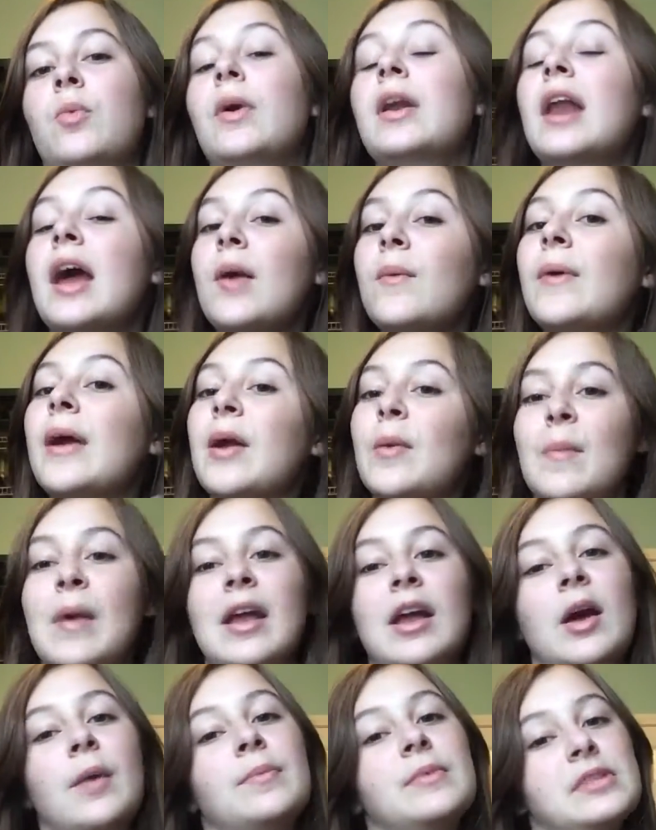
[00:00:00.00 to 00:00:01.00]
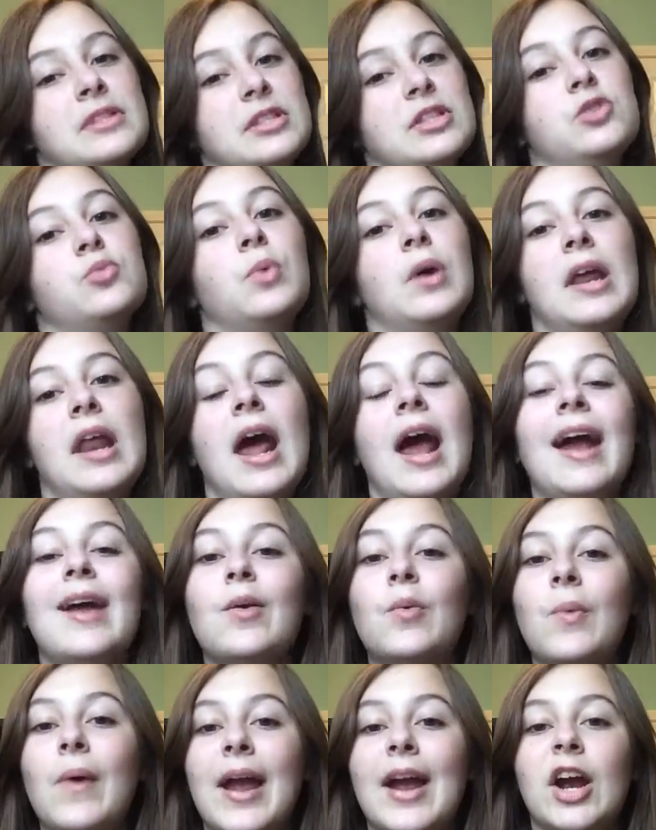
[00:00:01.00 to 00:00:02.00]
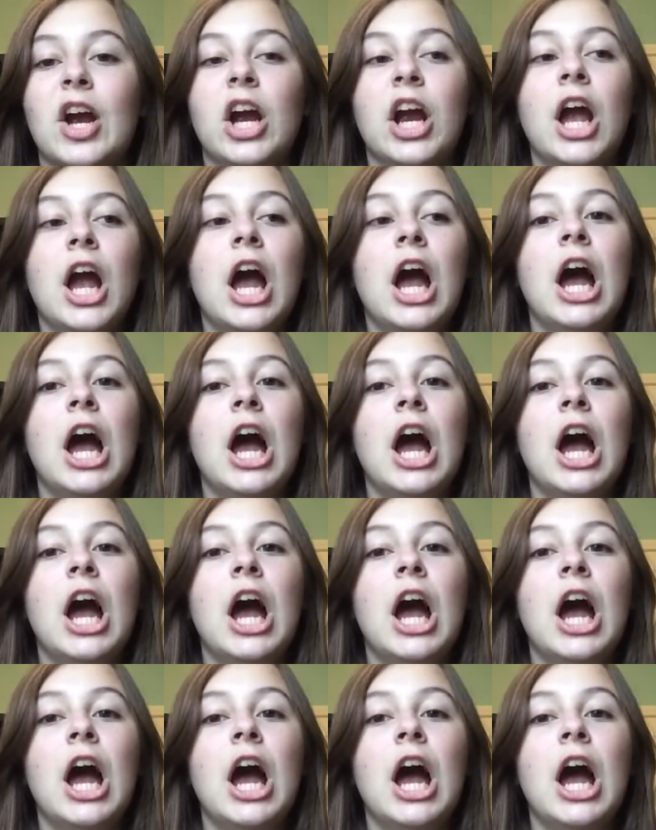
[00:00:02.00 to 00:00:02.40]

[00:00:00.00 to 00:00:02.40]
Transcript: When I wear makeup, this is what I wear.